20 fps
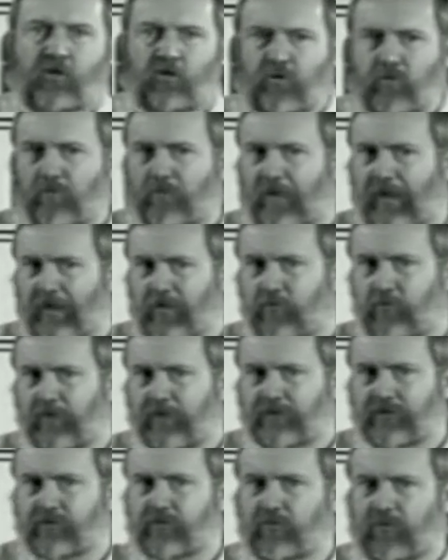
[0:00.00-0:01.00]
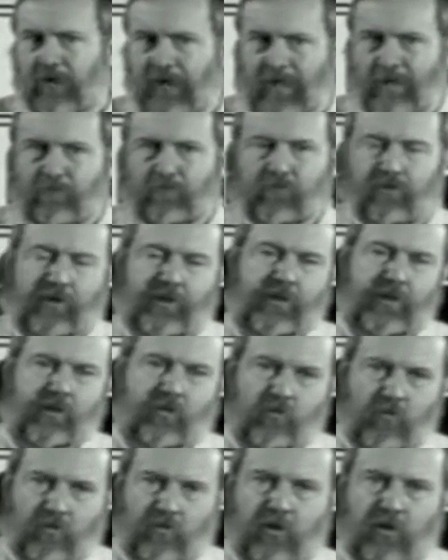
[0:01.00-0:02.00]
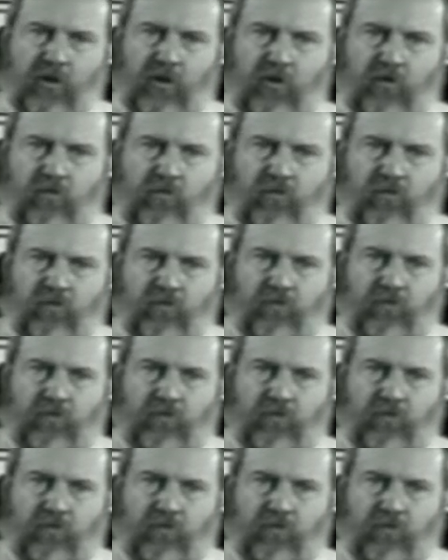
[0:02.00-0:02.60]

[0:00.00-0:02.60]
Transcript: You may wish to operate a quart low.